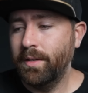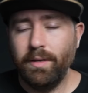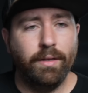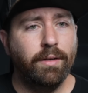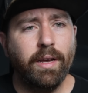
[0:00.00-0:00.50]

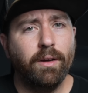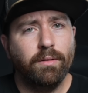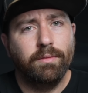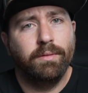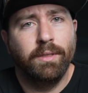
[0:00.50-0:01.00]
And
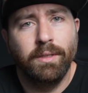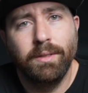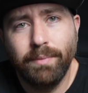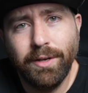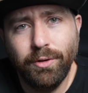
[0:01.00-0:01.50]
now
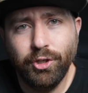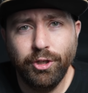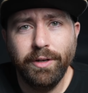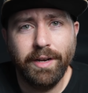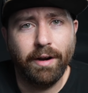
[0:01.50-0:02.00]
my new
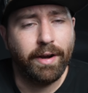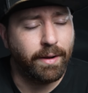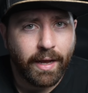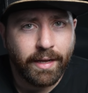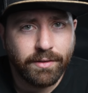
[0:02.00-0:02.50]
shooting
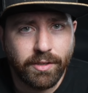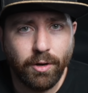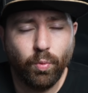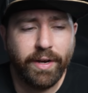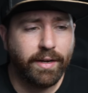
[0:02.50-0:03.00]
area. And so
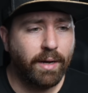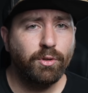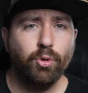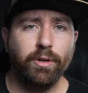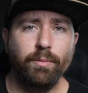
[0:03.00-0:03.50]
when it
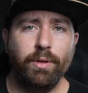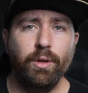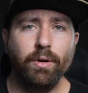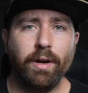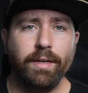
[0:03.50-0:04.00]
comes to a
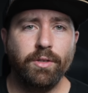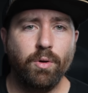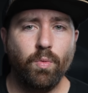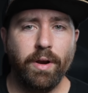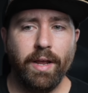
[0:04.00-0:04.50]
computer, I
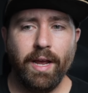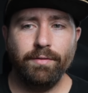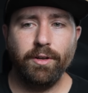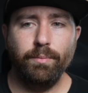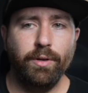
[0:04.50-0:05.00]
don't want to have
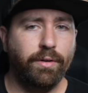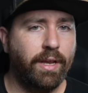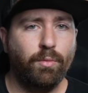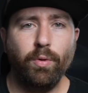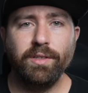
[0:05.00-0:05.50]
a computer that
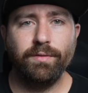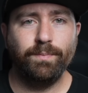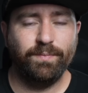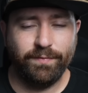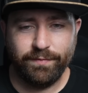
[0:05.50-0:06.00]
I'm always
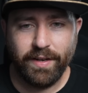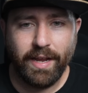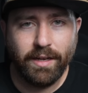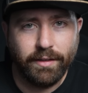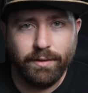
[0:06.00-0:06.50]

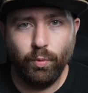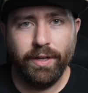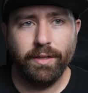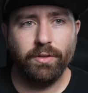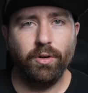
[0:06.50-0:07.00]
finagling
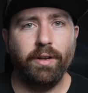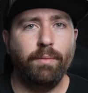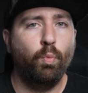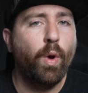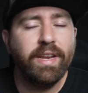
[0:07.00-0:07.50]
with or
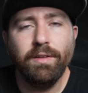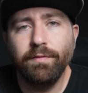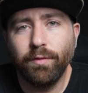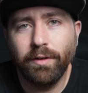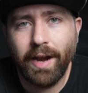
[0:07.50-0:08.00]
I'm waiting
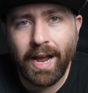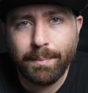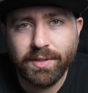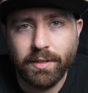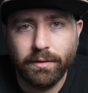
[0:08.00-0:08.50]
for
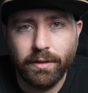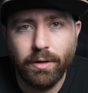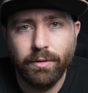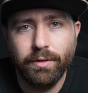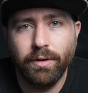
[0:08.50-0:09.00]
apps to
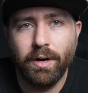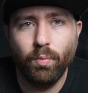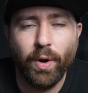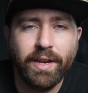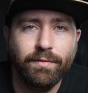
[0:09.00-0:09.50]
load or I'm
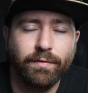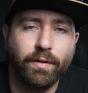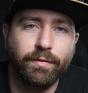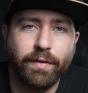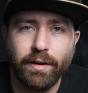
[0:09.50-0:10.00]
waiting
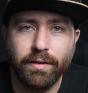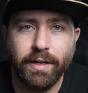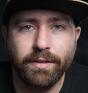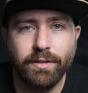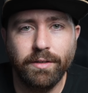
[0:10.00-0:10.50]
for Final
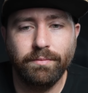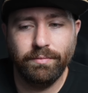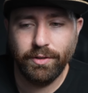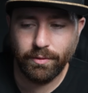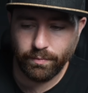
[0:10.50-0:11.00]
Cut to,
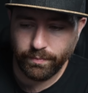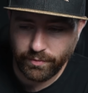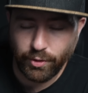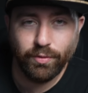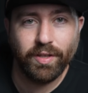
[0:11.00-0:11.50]
you know,
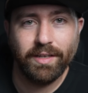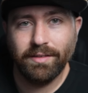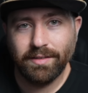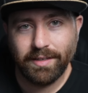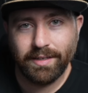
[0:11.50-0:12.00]
do
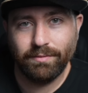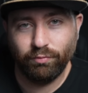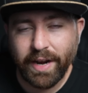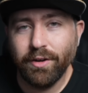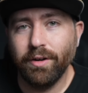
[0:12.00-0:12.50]
things like
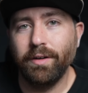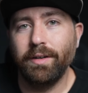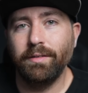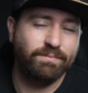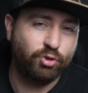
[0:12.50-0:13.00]
render
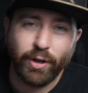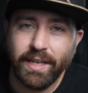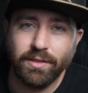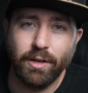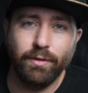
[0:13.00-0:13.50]
and
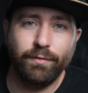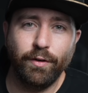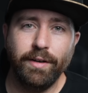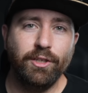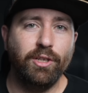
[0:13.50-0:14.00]
transcode
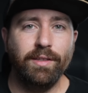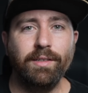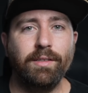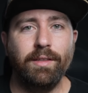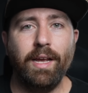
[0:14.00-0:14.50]
footage and
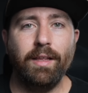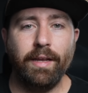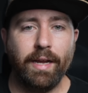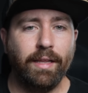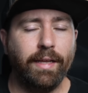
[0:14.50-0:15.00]
this and that.
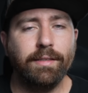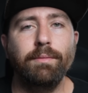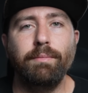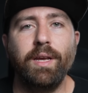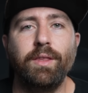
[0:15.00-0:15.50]
Like I like to
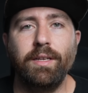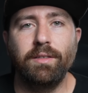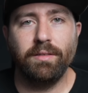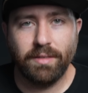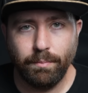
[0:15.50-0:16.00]
make things
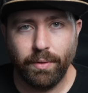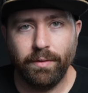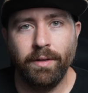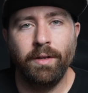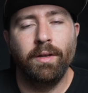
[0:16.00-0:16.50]

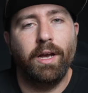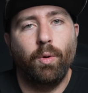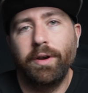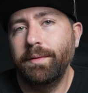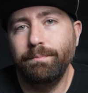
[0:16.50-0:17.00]
simple. I
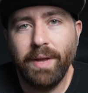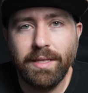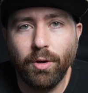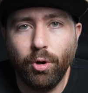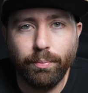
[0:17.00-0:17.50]
want to make
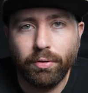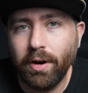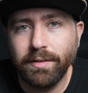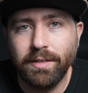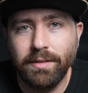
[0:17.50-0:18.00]
the whole
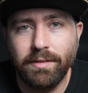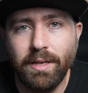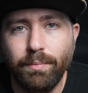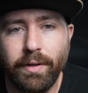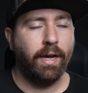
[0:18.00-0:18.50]
process
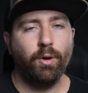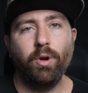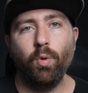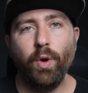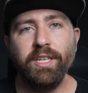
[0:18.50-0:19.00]
simple. I don't
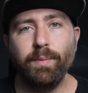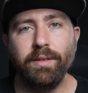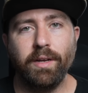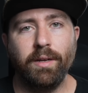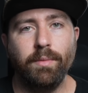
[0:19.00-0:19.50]
want to waste my
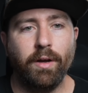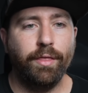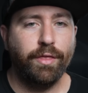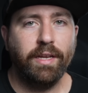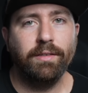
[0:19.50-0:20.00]
time on
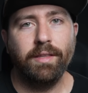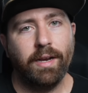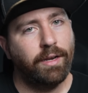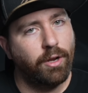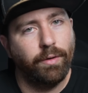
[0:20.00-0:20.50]
things that
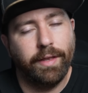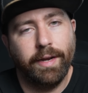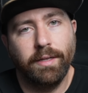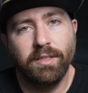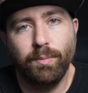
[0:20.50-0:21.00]
I know that I
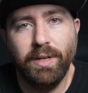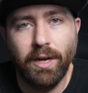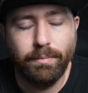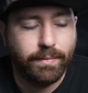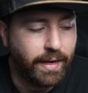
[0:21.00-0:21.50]
can speed
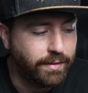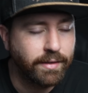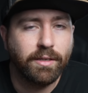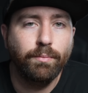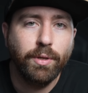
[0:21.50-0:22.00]
up. And
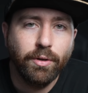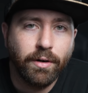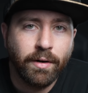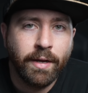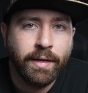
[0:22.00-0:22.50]
this
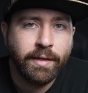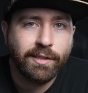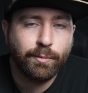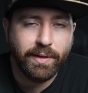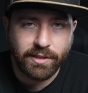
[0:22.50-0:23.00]
computer
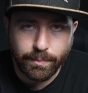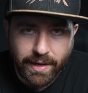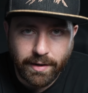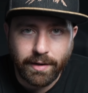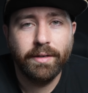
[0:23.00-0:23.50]
speeds up
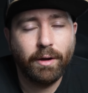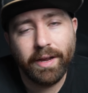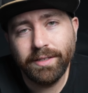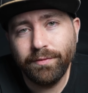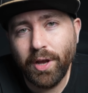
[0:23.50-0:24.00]
editing. Now
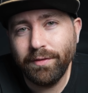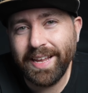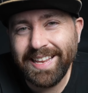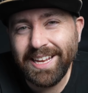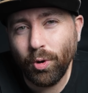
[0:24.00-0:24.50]
guys, if you have
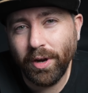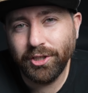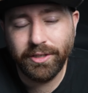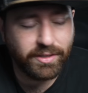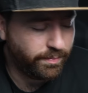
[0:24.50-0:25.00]
any
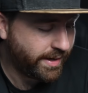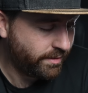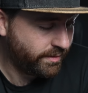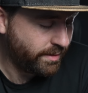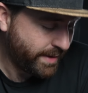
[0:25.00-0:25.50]
questions
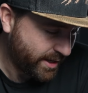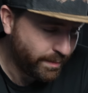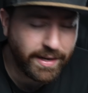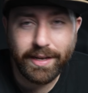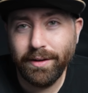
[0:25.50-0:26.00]
about the Mac
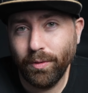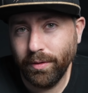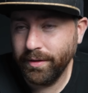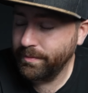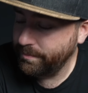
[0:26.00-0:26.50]
Mini
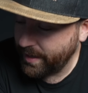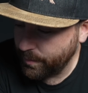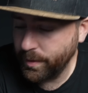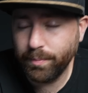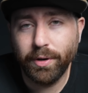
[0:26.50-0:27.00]
or the
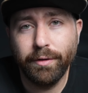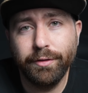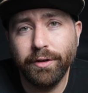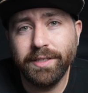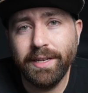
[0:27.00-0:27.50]
MacBook Pro
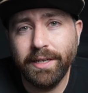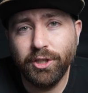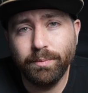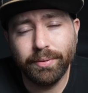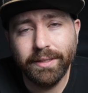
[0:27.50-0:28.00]
13
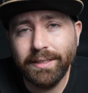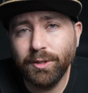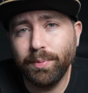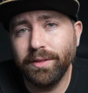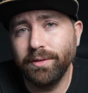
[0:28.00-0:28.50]
inch, please
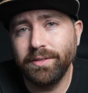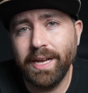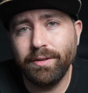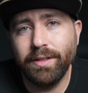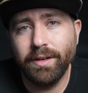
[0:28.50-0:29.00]
put those
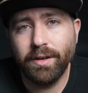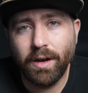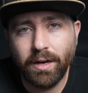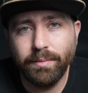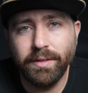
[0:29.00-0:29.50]
down in the
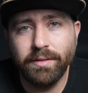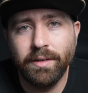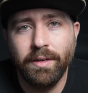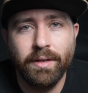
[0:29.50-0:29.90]
comments.